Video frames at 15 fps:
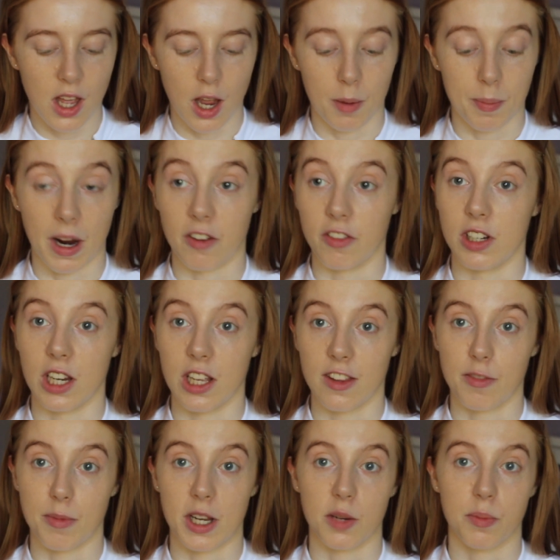Apparently
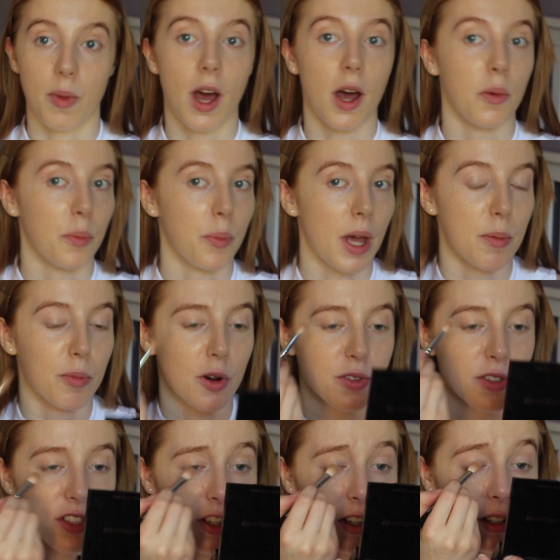they've made a better
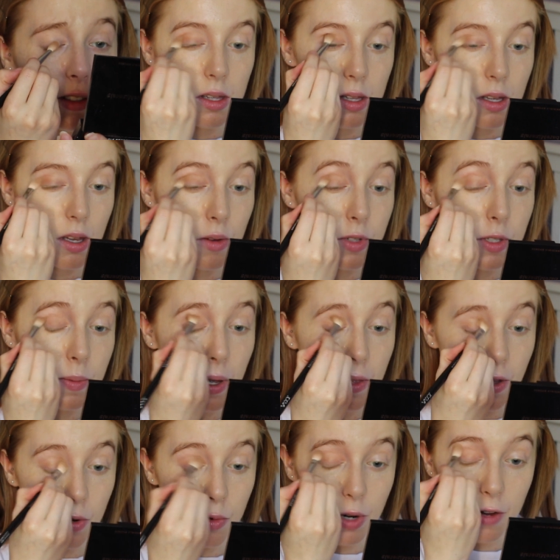bronzer. I'm just putting
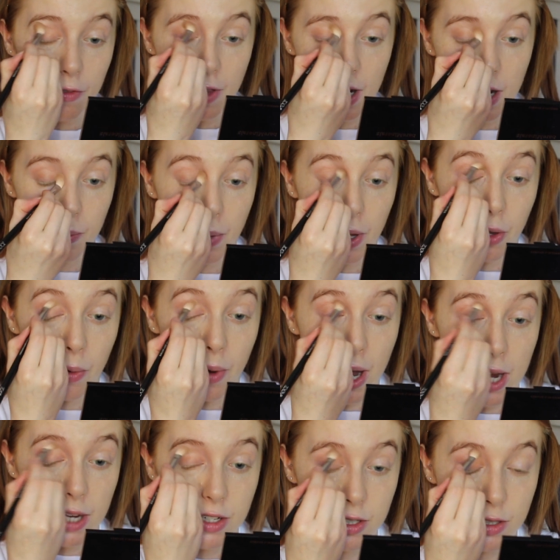that all over the lid, by the
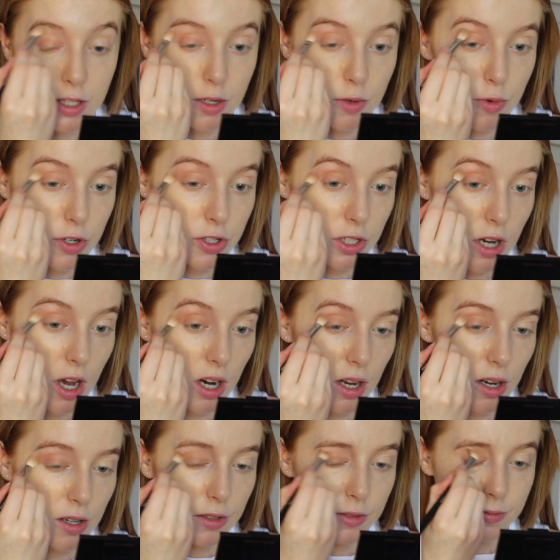way, just in a
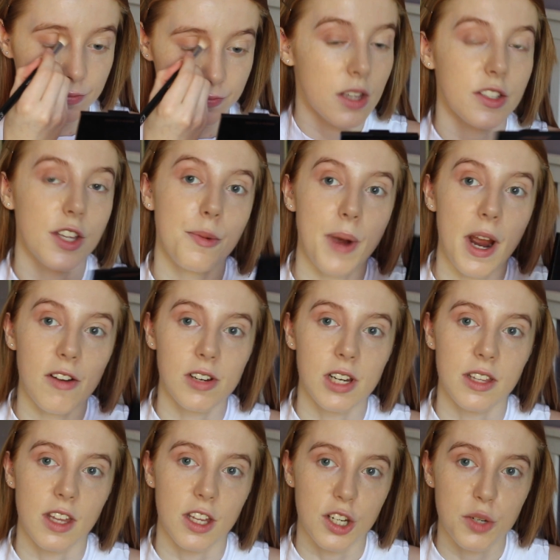watercolour. So
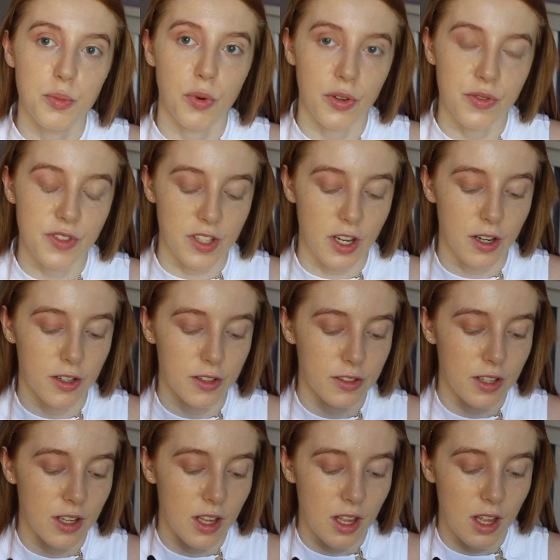apparently their new
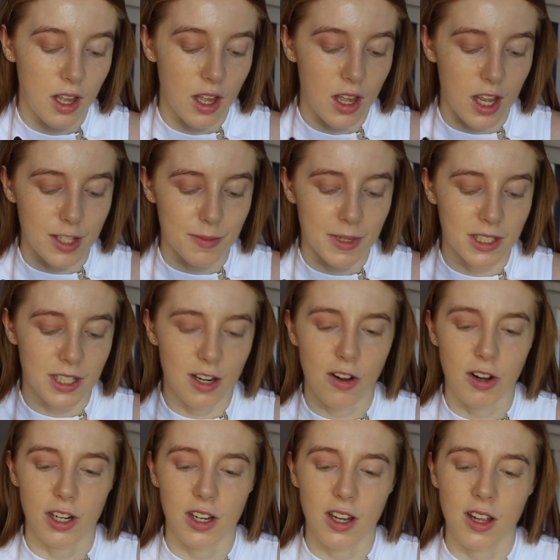bronzer is meant to
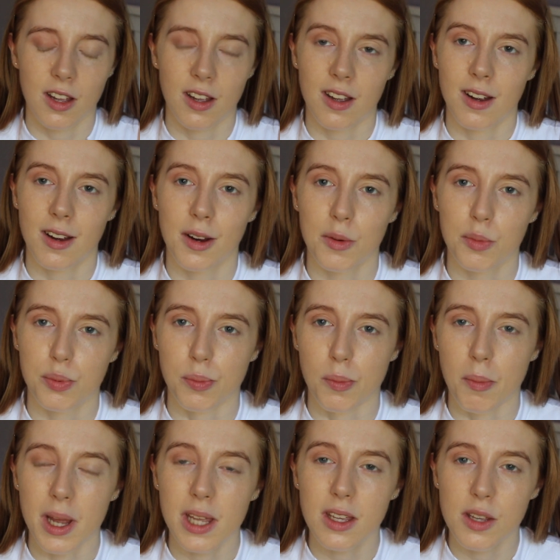like
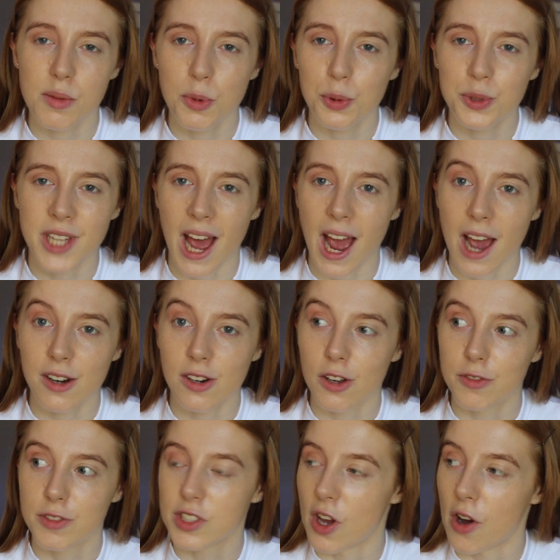make you more tan
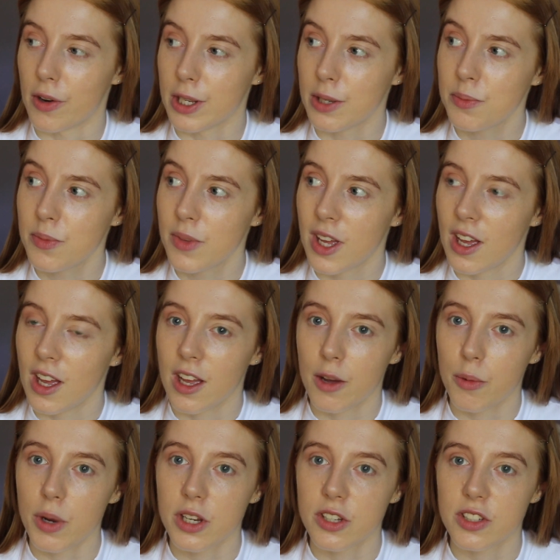over time,
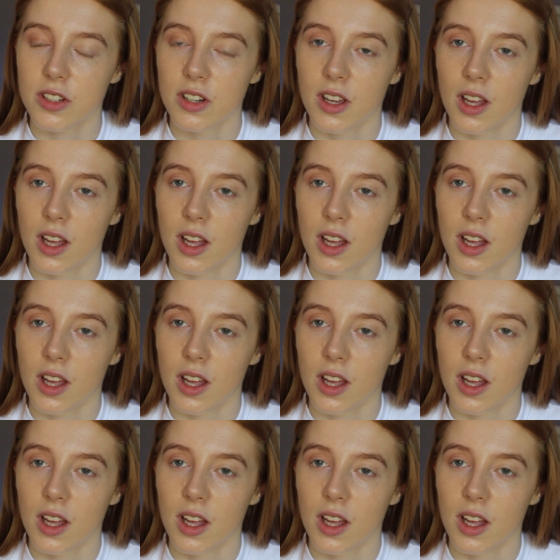which